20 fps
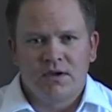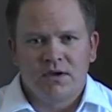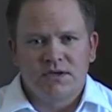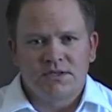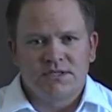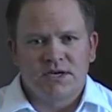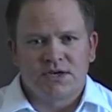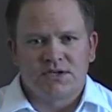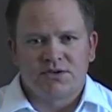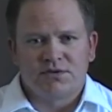
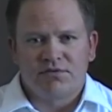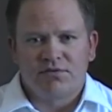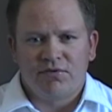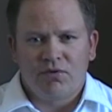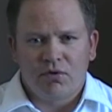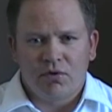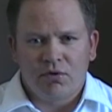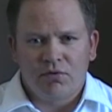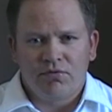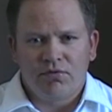Section
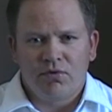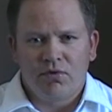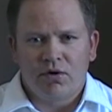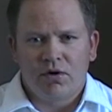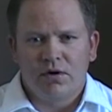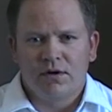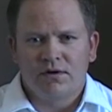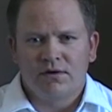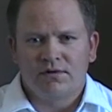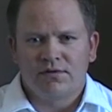
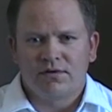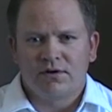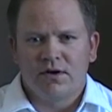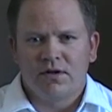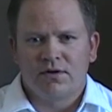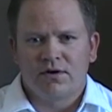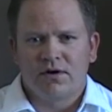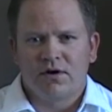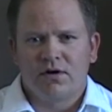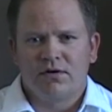404 is
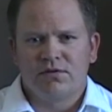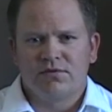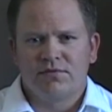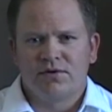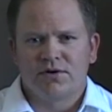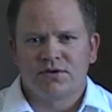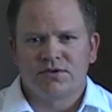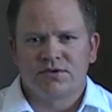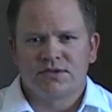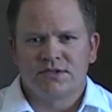another
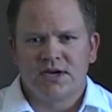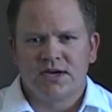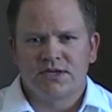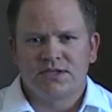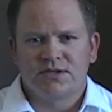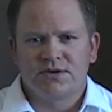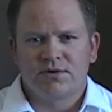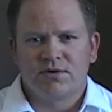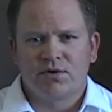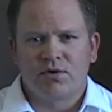controversial
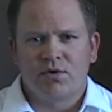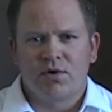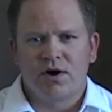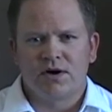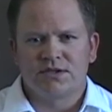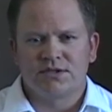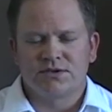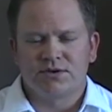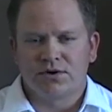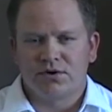section that
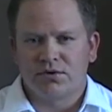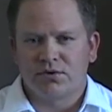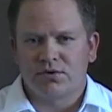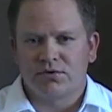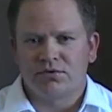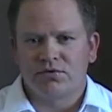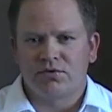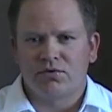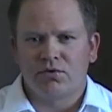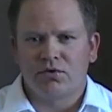requires internal
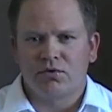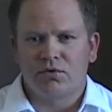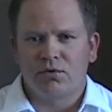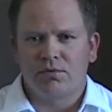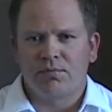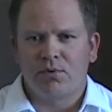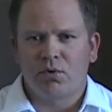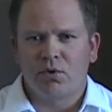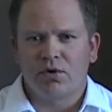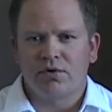control
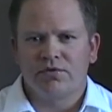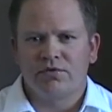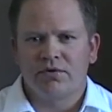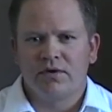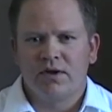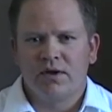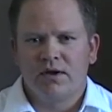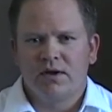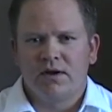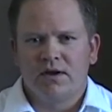reports
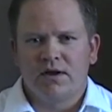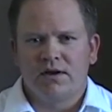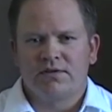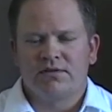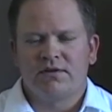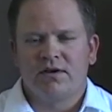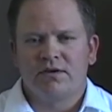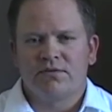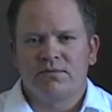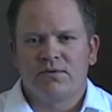and
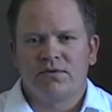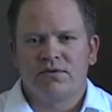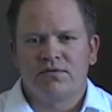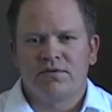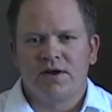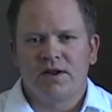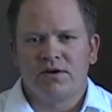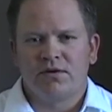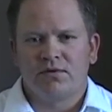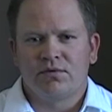assessments of
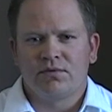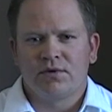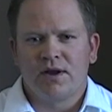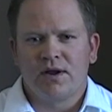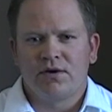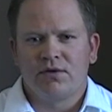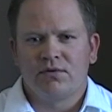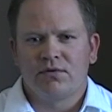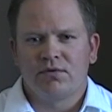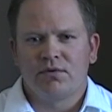
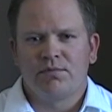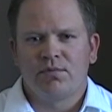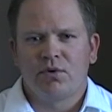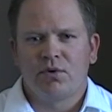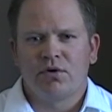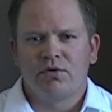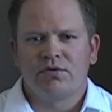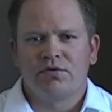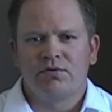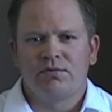annual
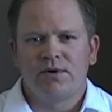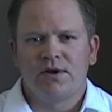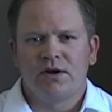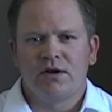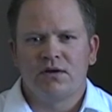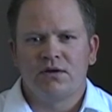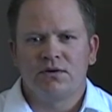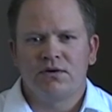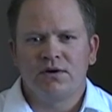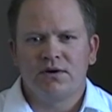reports to be
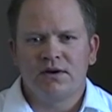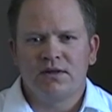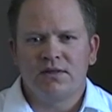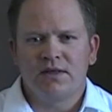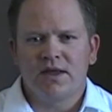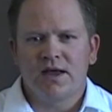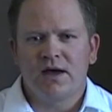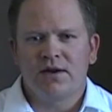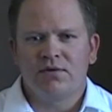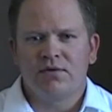included in
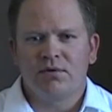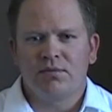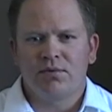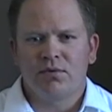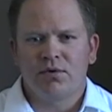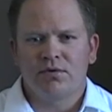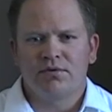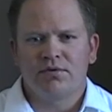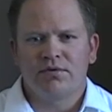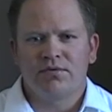the annual
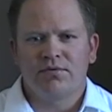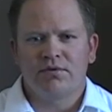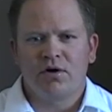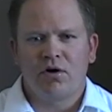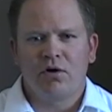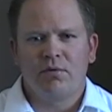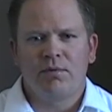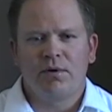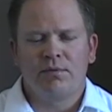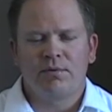reports of
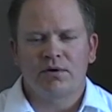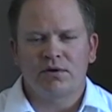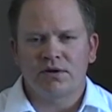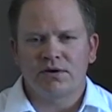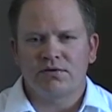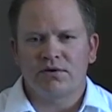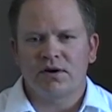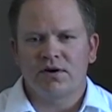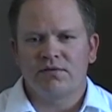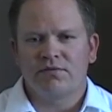all publicly
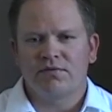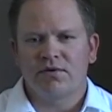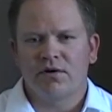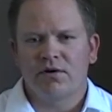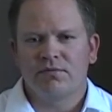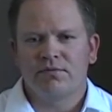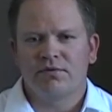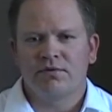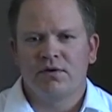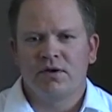traded
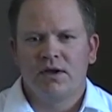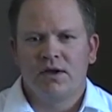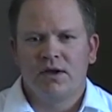firms.